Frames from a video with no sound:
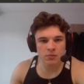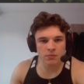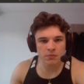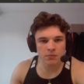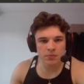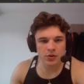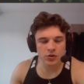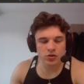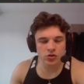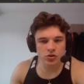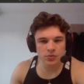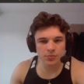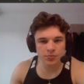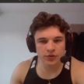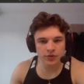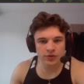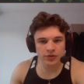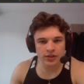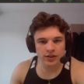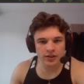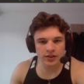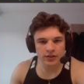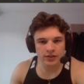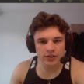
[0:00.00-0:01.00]
Bishop
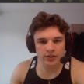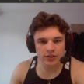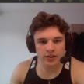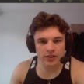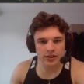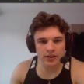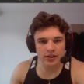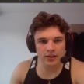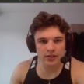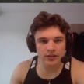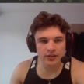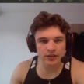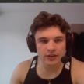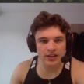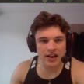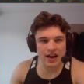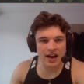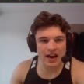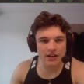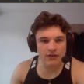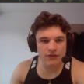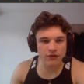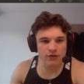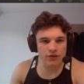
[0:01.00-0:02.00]
c six,
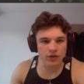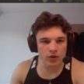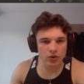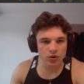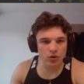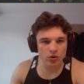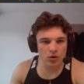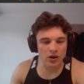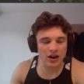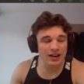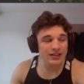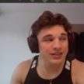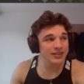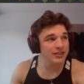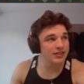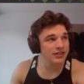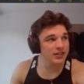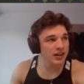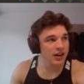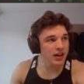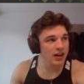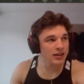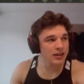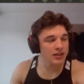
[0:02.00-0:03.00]
f four. I didn't
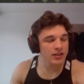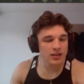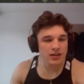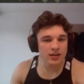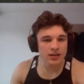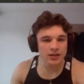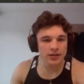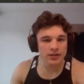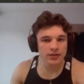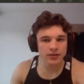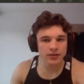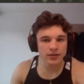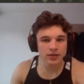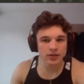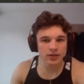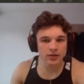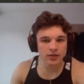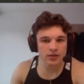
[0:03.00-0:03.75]
like this.